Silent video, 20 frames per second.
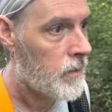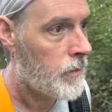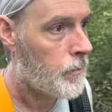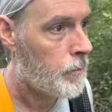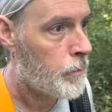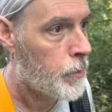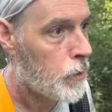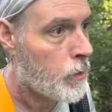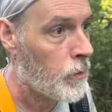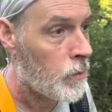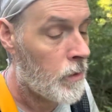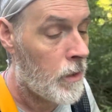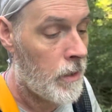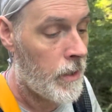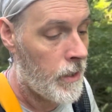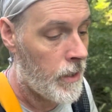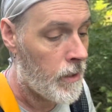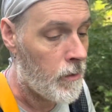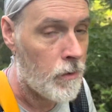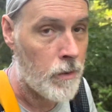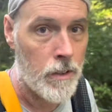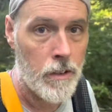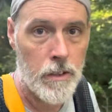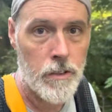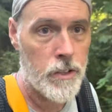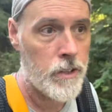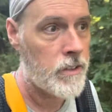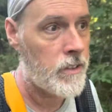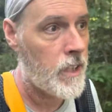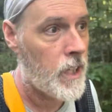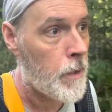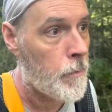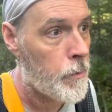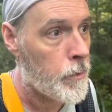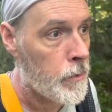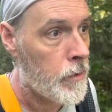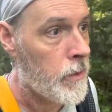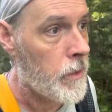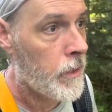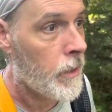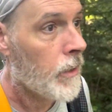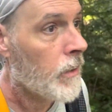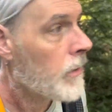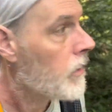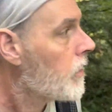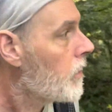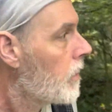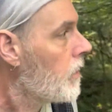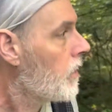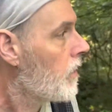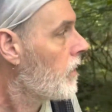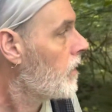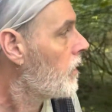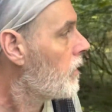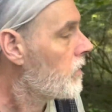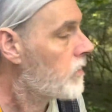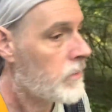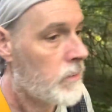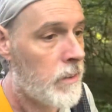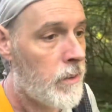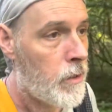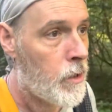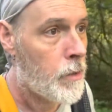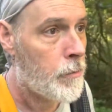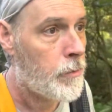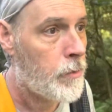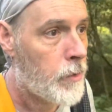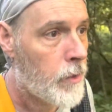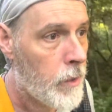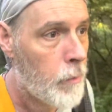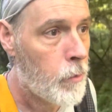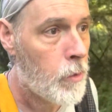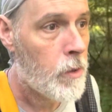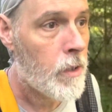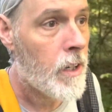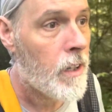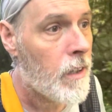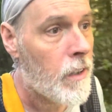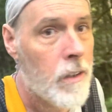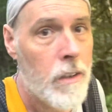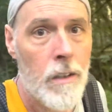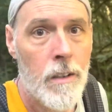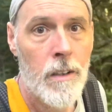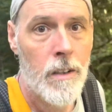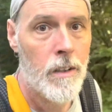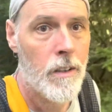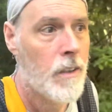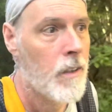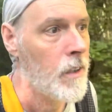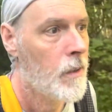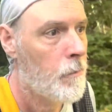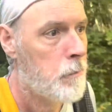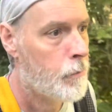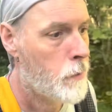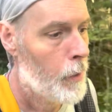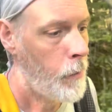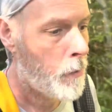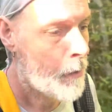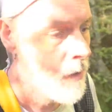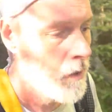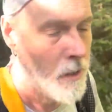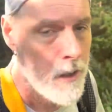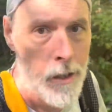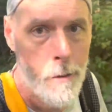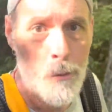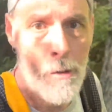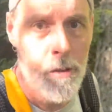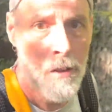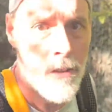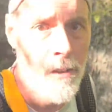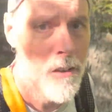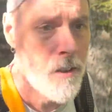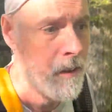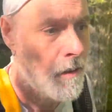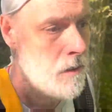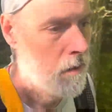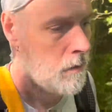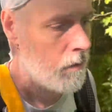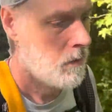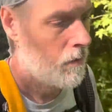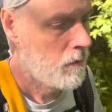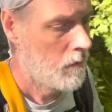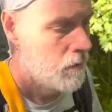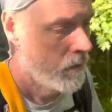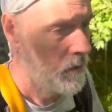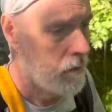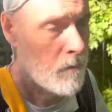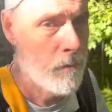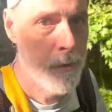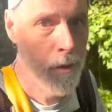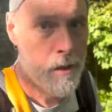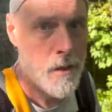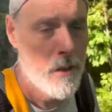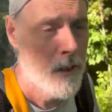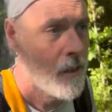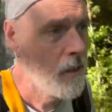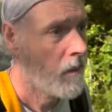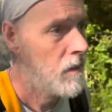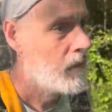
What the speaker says: bull elk just came through here. So hopefully we'll be able to get him on video.